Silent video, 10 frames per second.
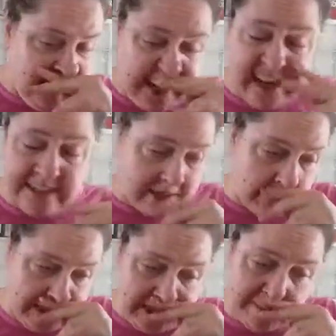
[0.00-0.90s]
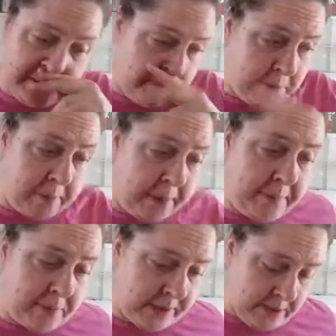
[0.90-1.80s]
guns don't kill people,
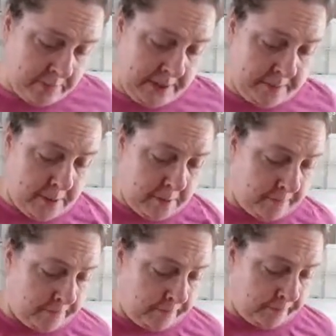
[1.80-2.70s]
people kill people.